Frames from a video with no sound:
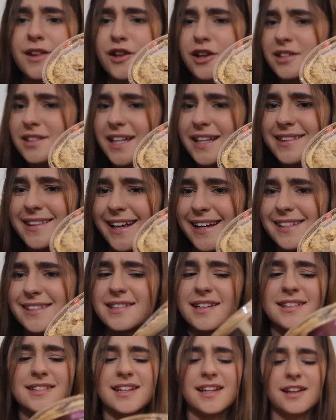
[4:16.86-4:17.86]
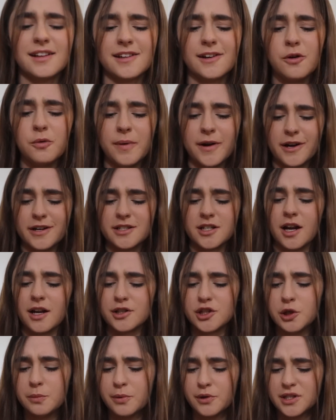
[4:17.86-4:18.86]
Looks like this. It's like a little weird. It's
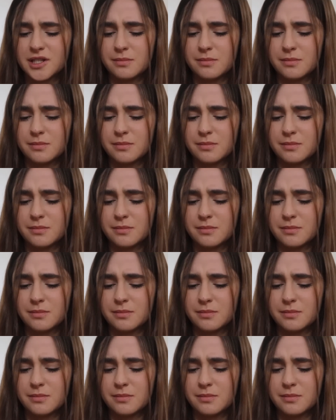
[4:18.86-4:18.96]
not super